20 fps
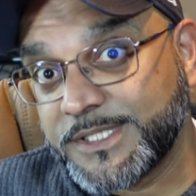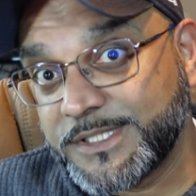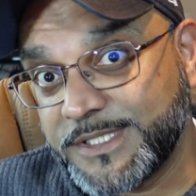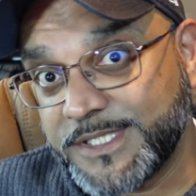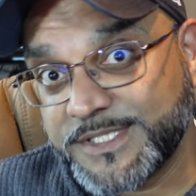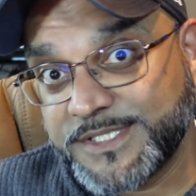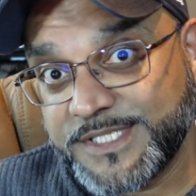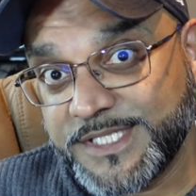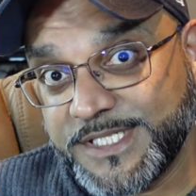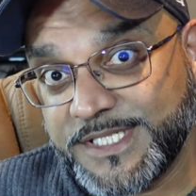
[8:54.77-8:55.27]
the
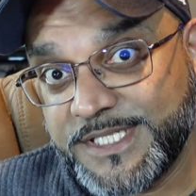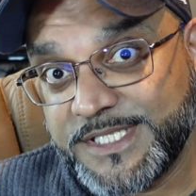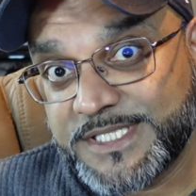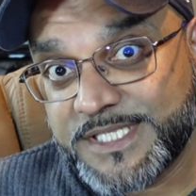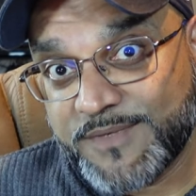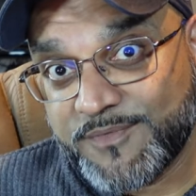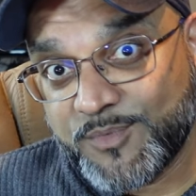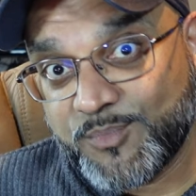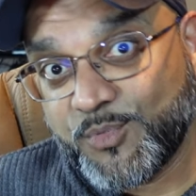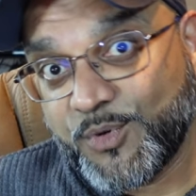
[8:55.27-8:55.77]
CT
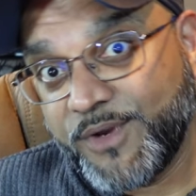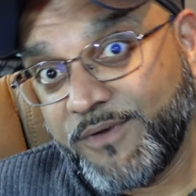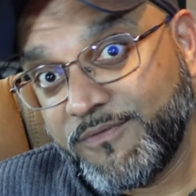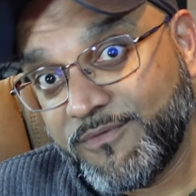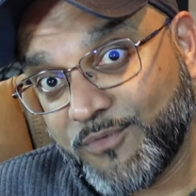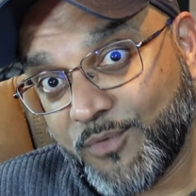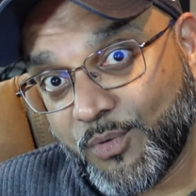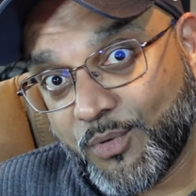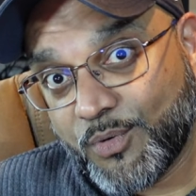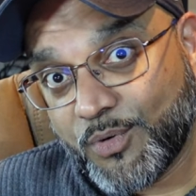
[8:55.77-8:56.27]

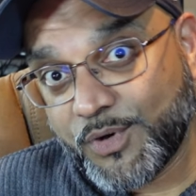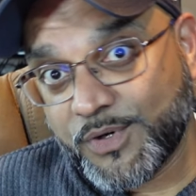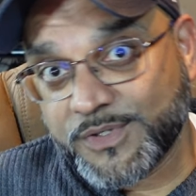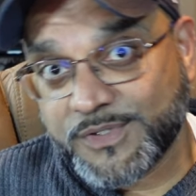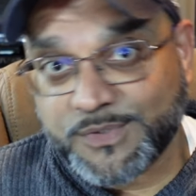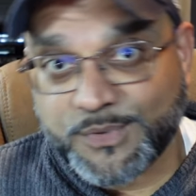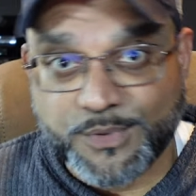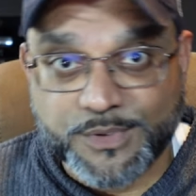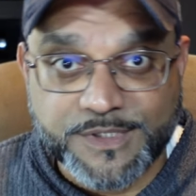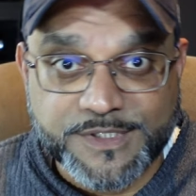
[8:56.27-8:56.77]

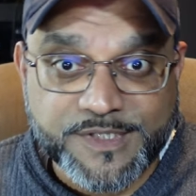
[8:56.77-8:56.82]
7.4s or the